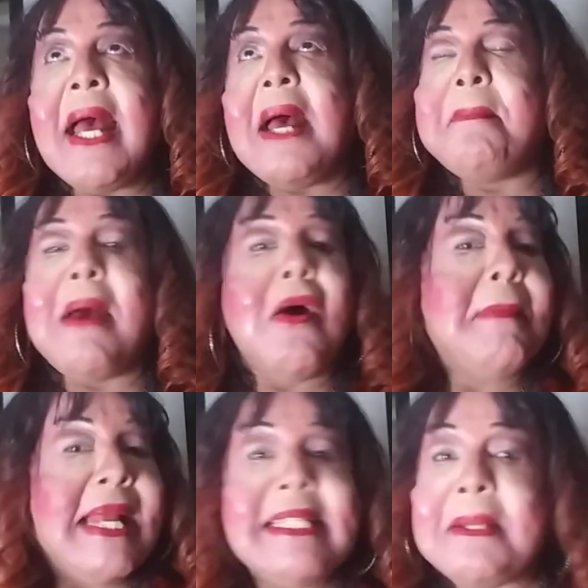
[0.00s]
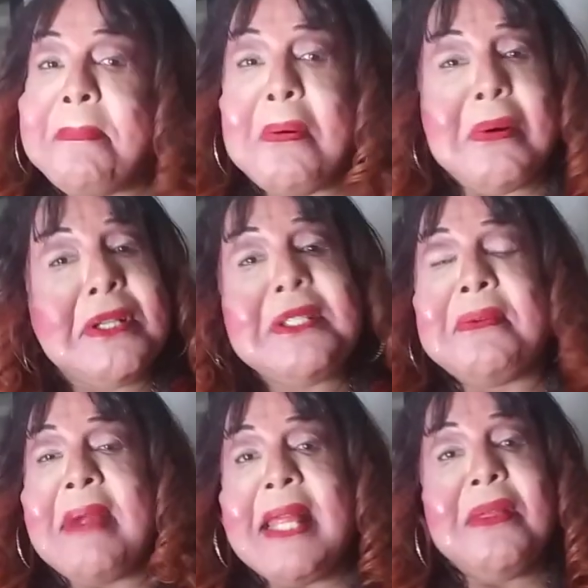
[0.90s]
all my supporters
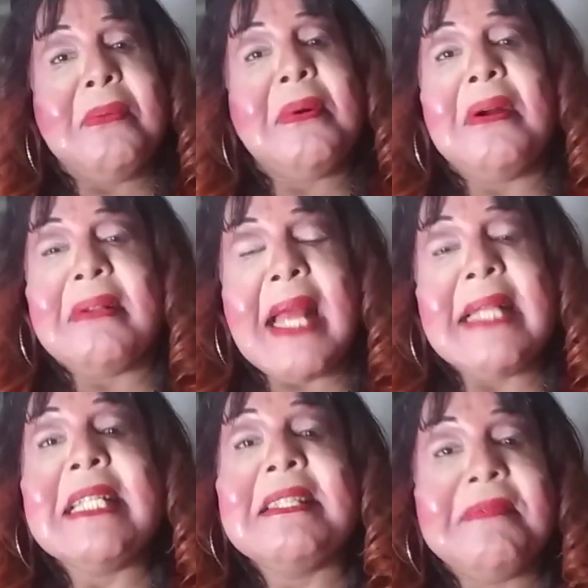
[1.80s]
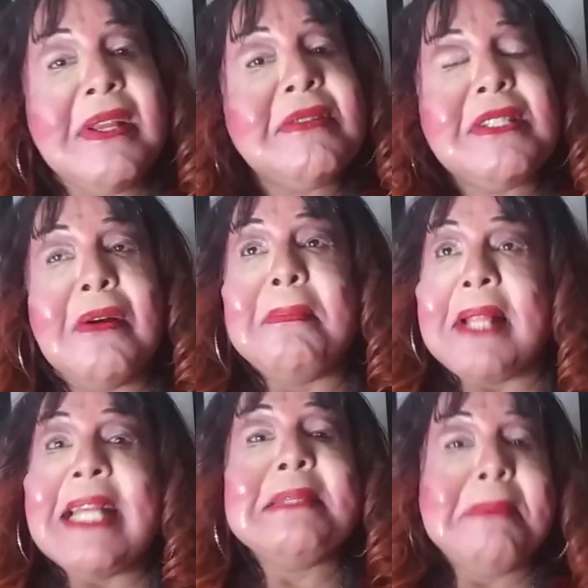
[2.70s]
around the world, I just feel so
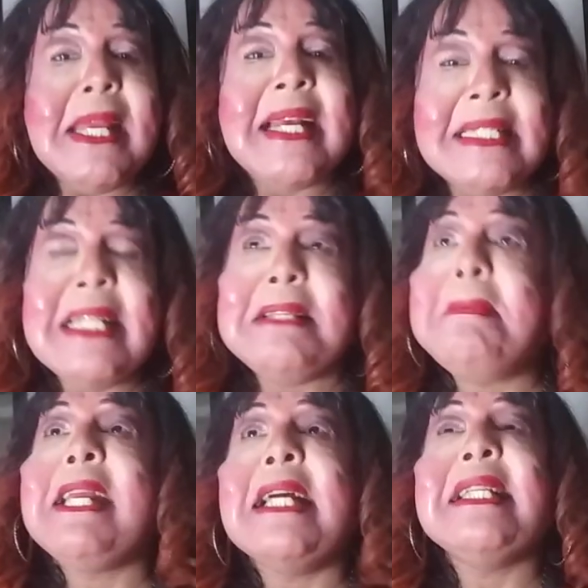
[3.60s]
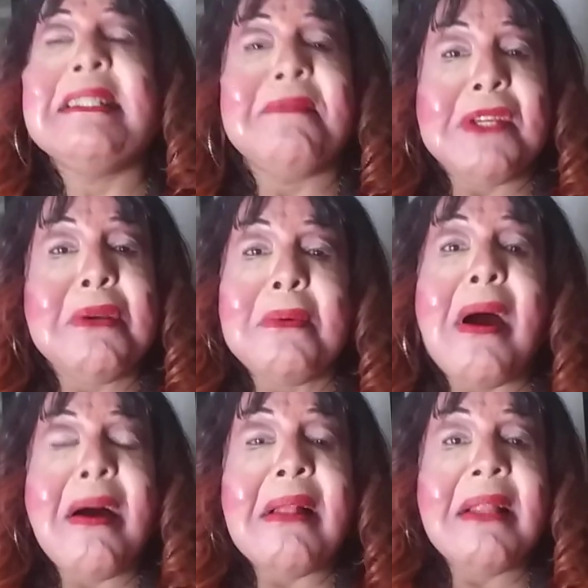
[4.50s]
blessed because it's because of you
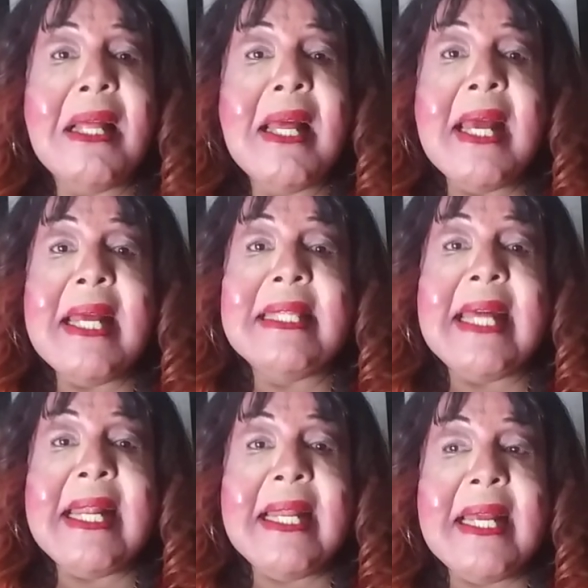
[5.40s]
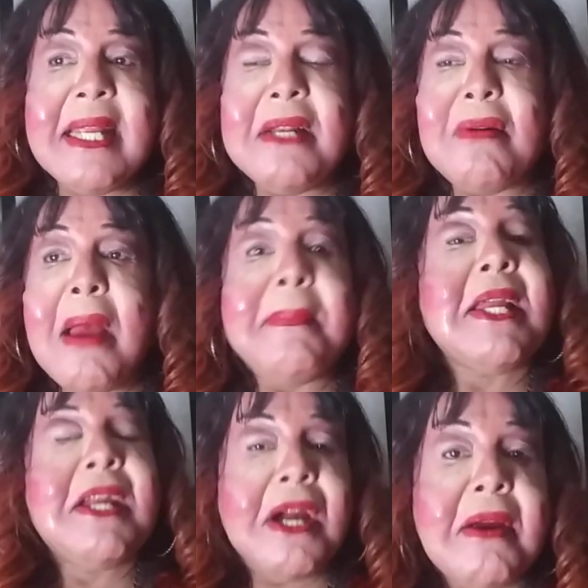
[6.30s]
all that, you know, I'm
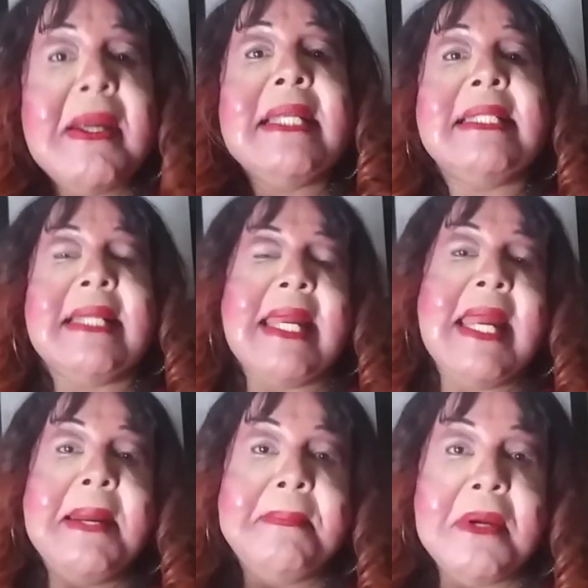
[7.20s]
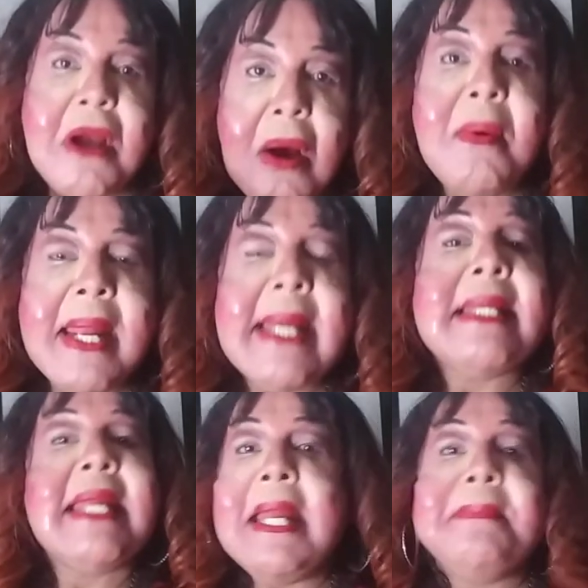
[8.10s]
encouraged to keep going
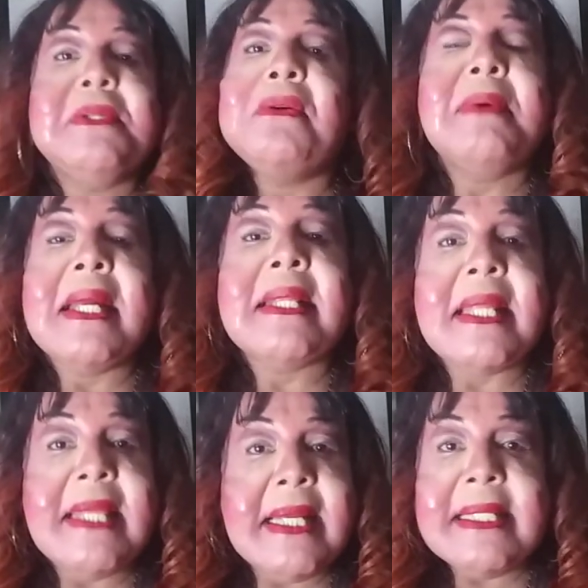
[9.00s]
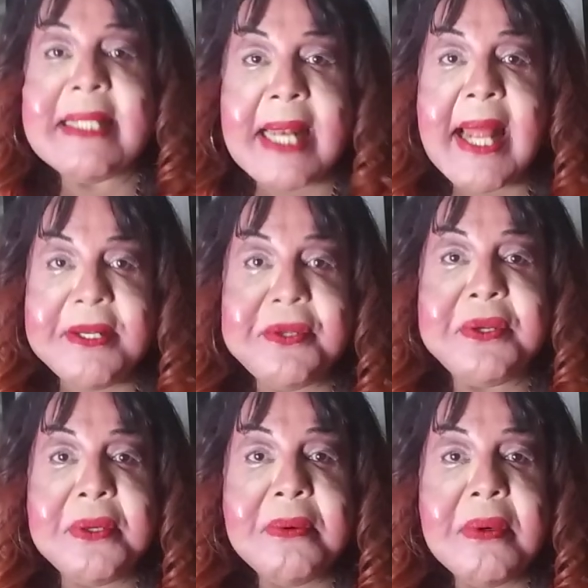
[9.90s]
and keep doing the things that I
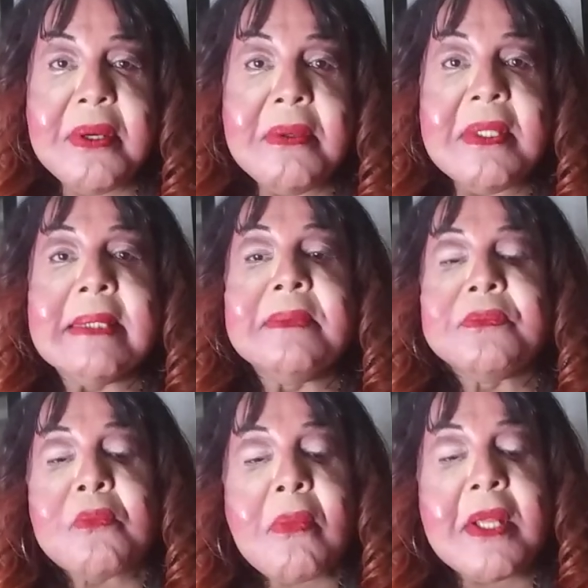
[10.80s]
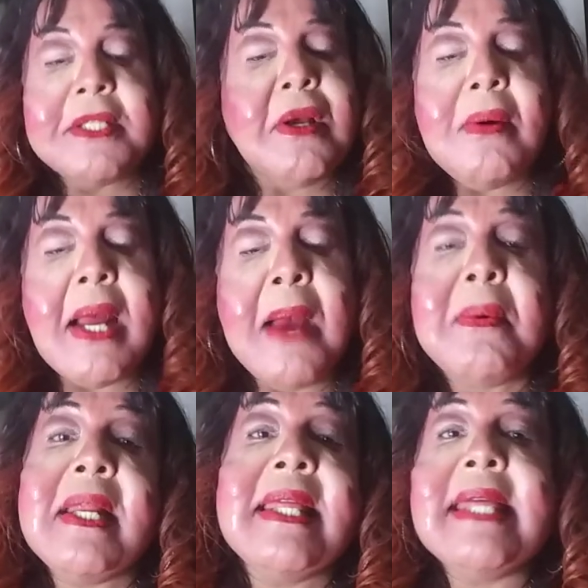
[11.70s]
do. So I
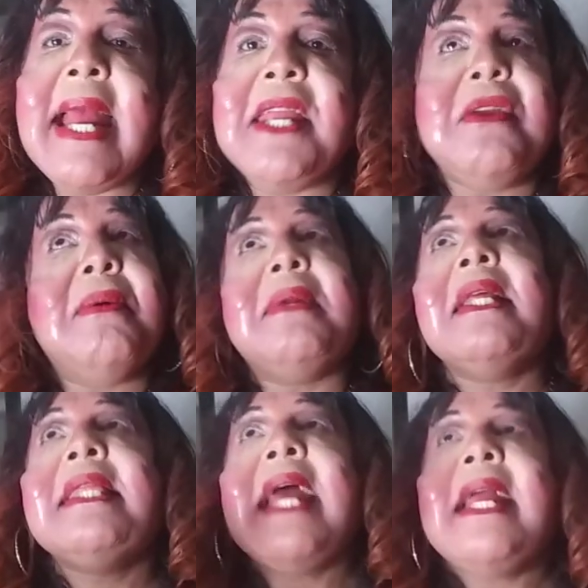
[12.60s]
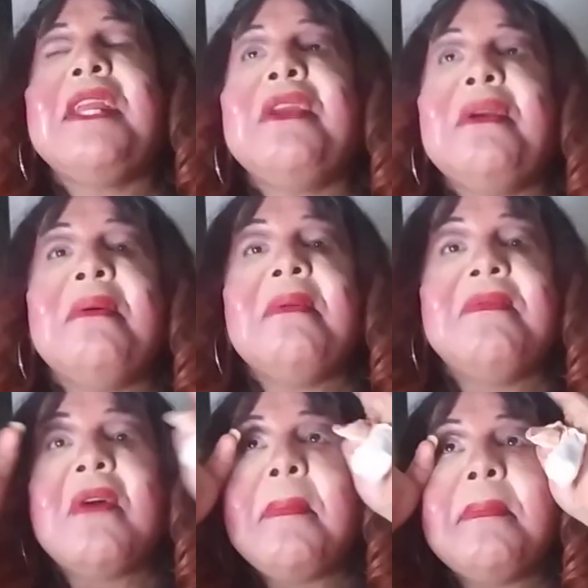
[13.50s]
want to thank you. I want to thank you
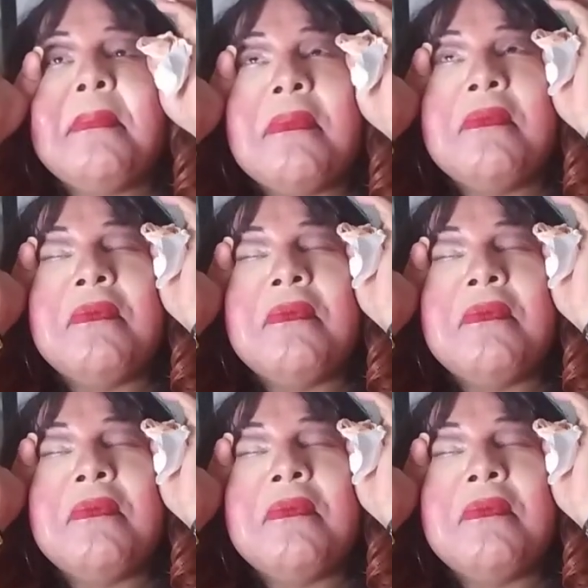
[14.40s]
from